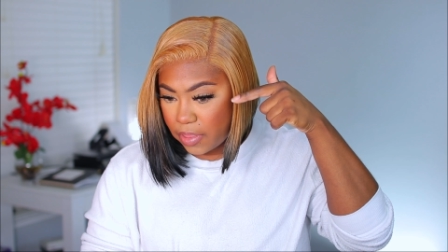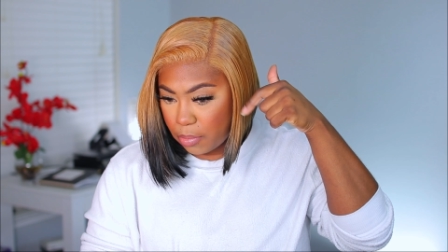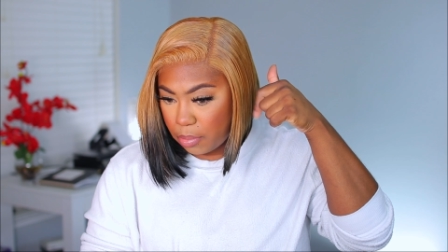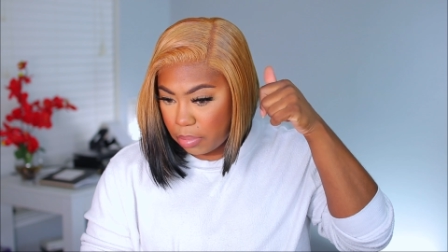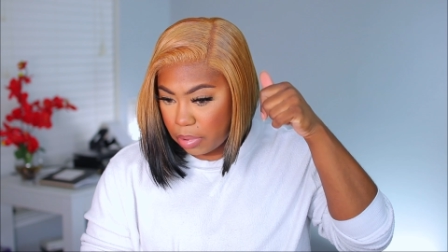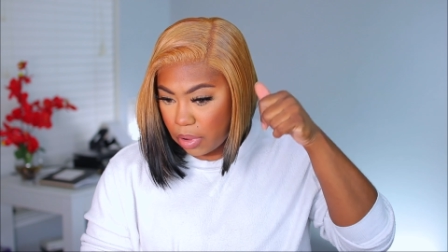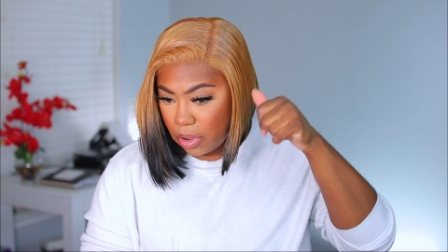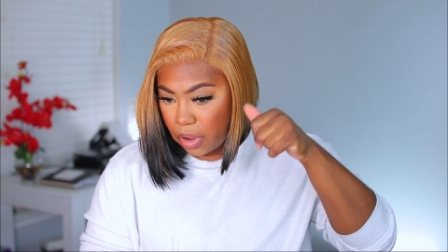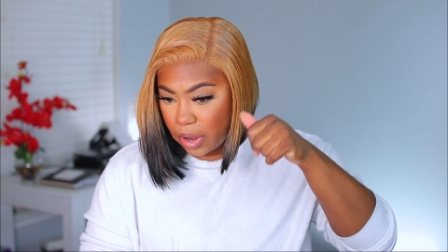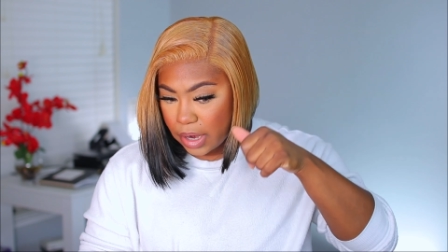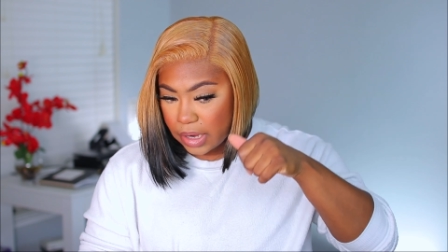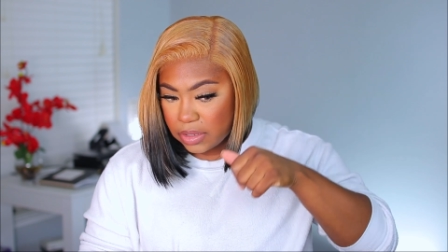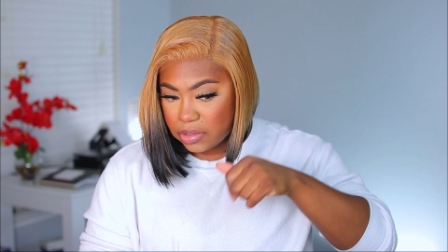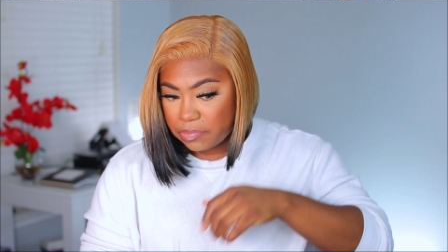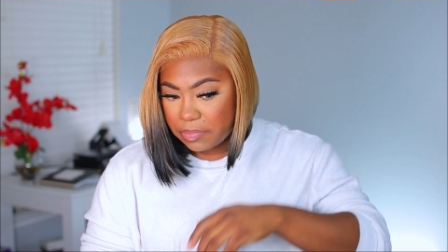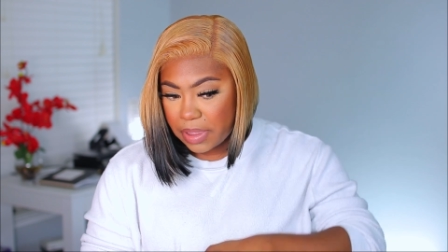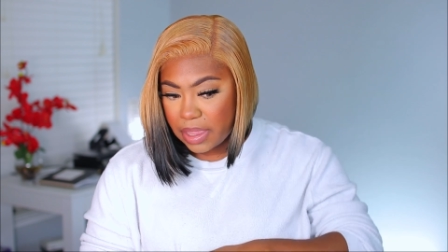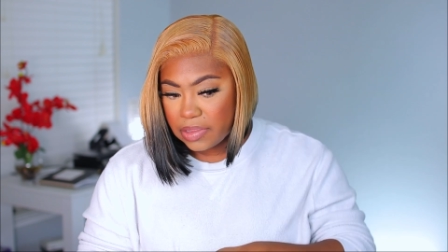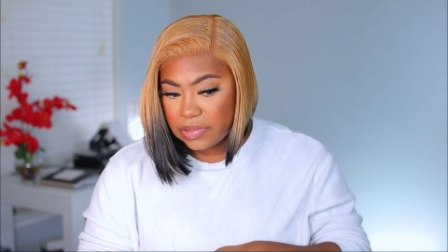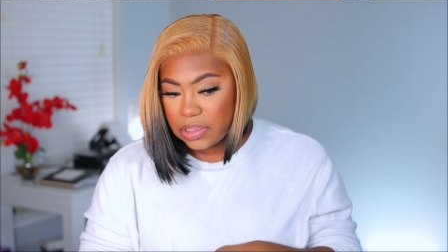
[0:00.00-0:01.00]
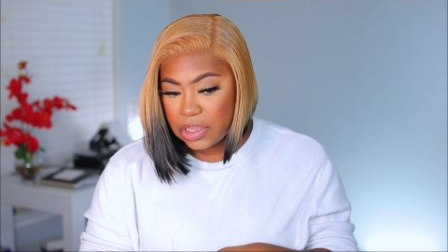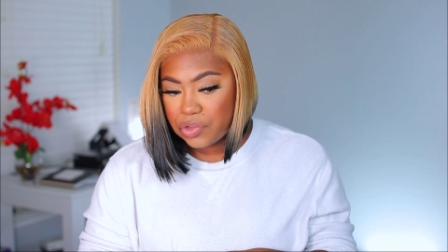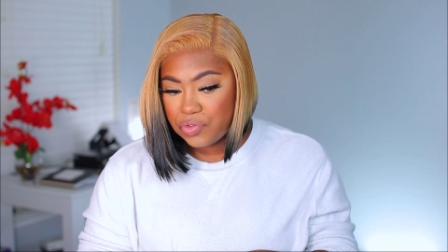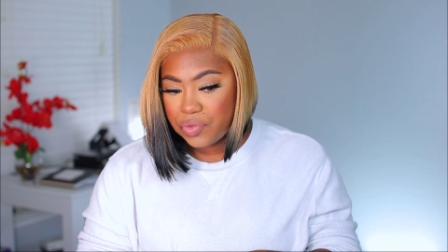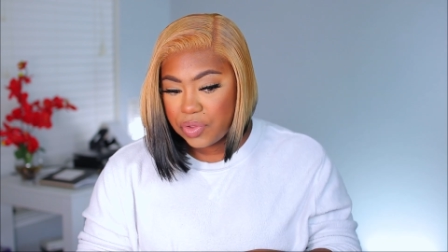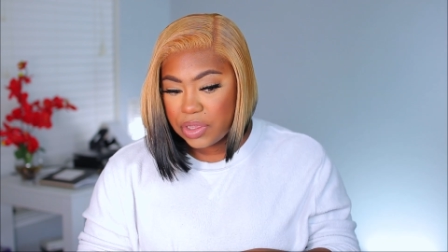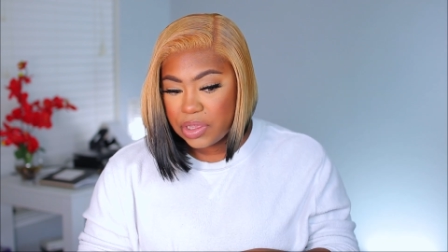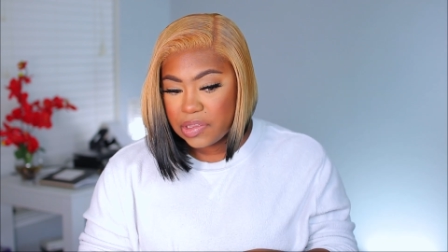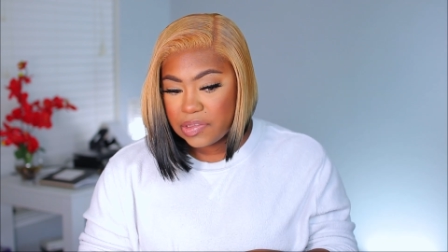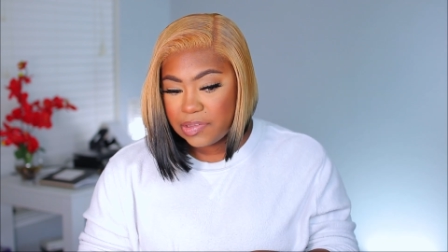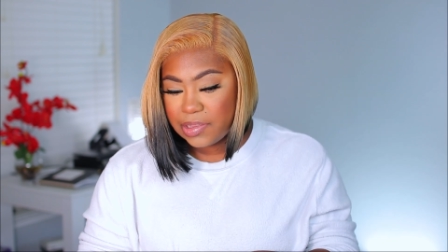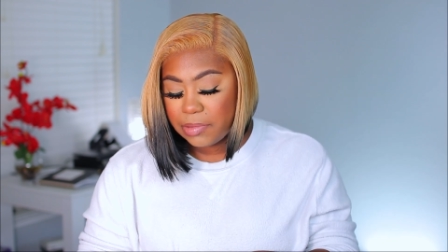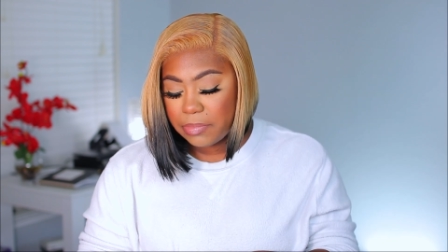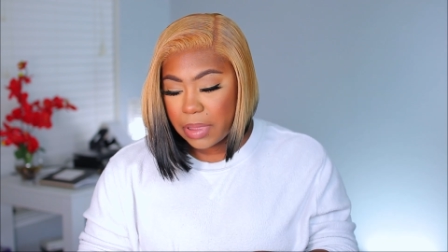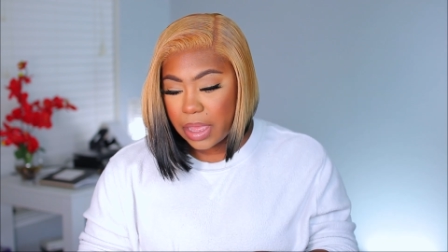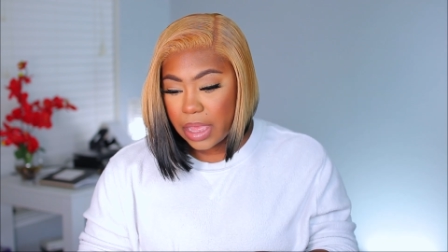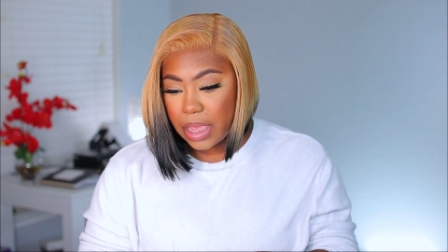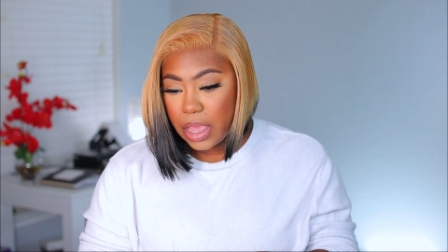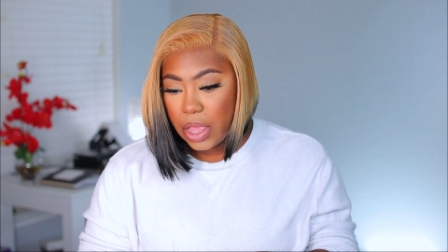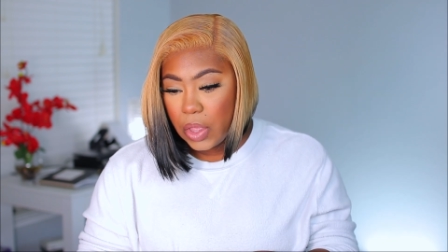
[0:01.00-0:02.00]
the parting space because you could see
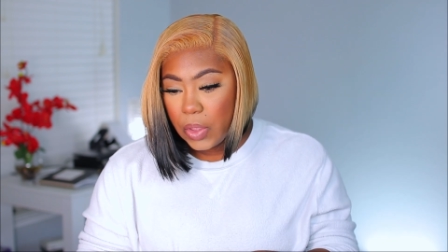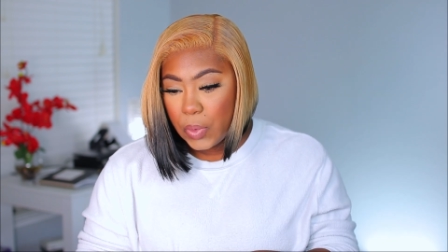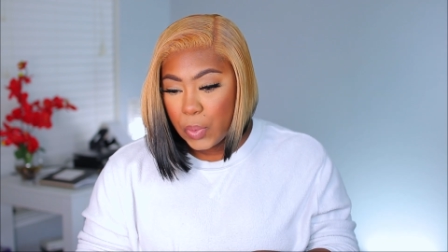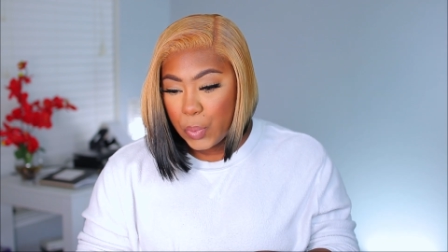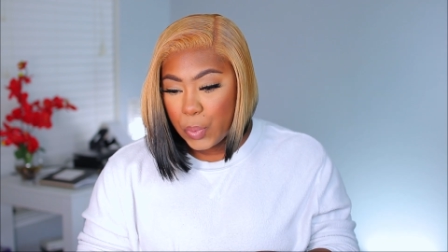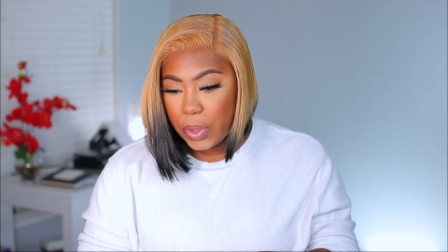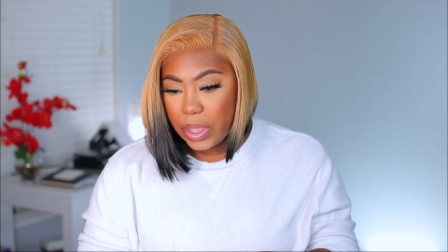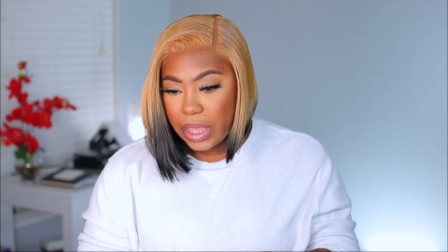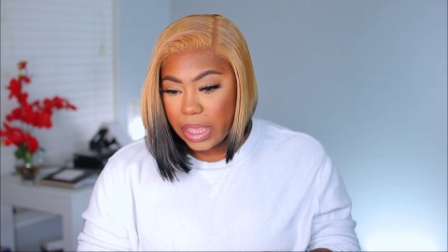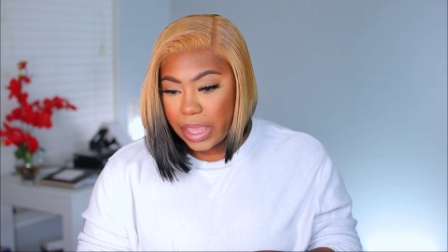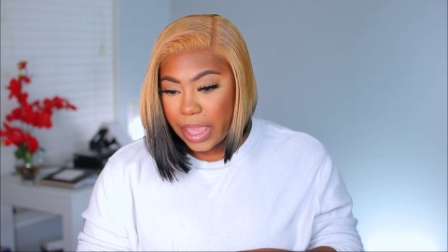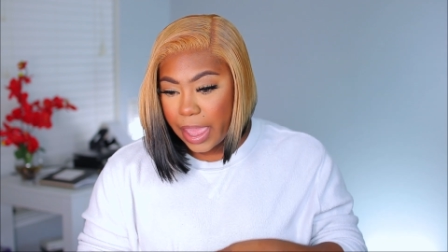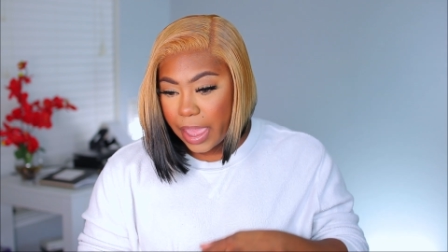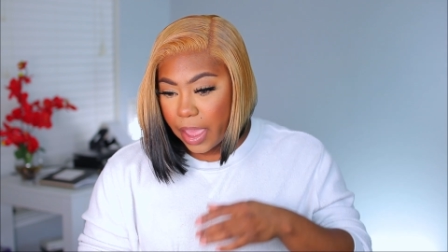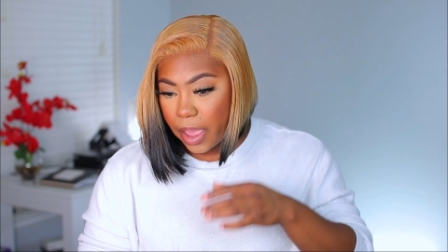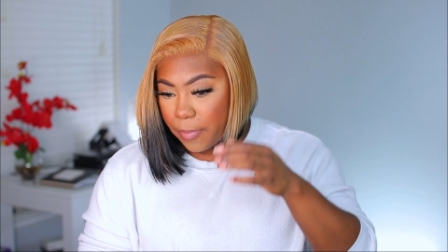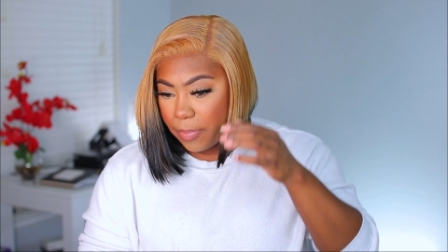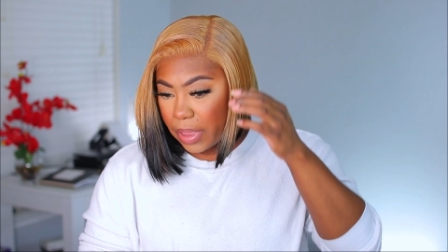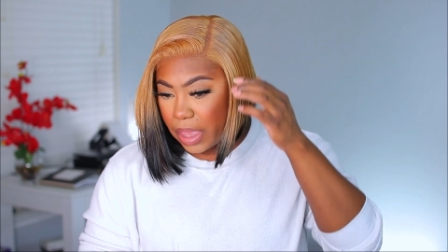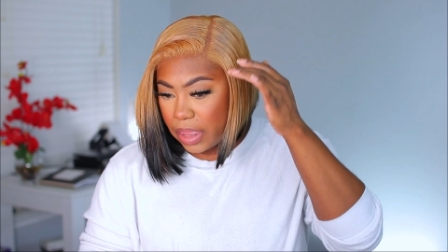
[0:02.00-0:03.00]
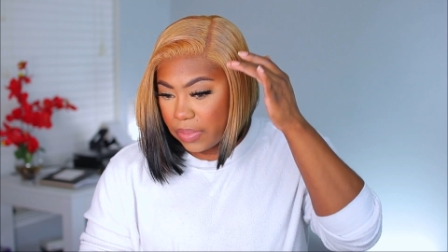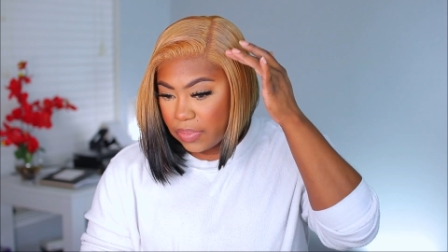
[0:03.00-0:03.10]
my wig cap.